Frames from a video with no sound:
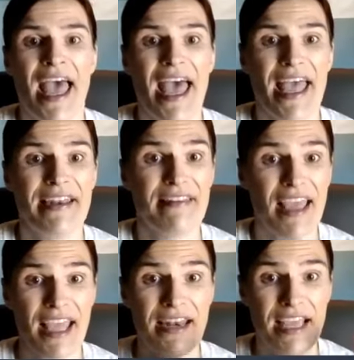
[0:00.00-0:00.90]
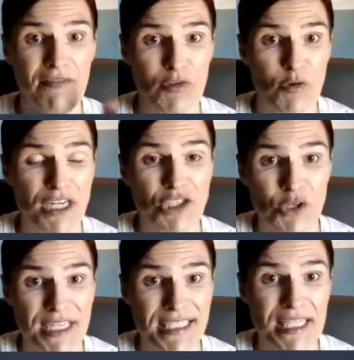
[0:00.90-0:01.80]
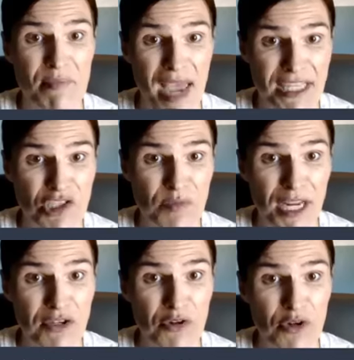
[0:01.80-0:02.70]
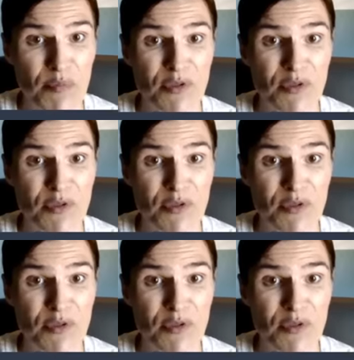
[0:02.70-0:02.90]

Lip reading: And then if you want to join us in the mastermind group,